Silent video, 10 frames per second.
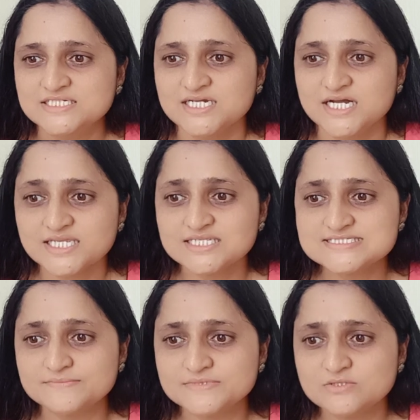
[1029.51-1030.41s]
again,
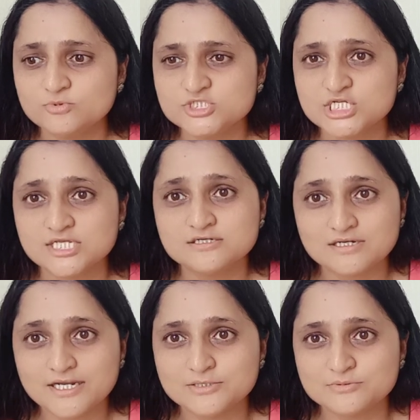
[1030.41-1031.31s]
something which she can
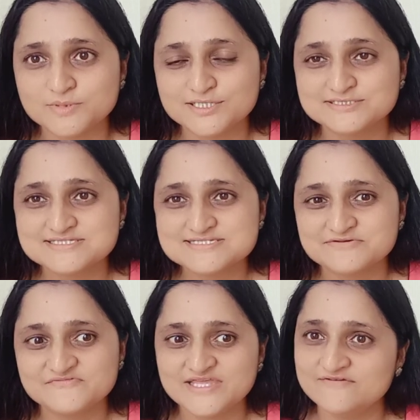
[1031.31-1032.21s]
relate to, because
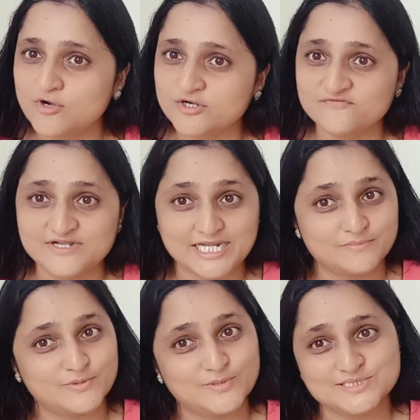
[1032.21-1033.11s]
we have a lot of
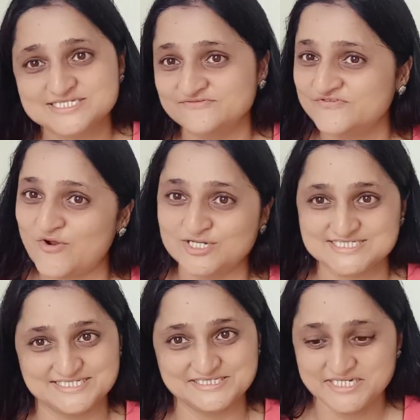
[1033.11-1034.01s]
tadpoles and frogs here.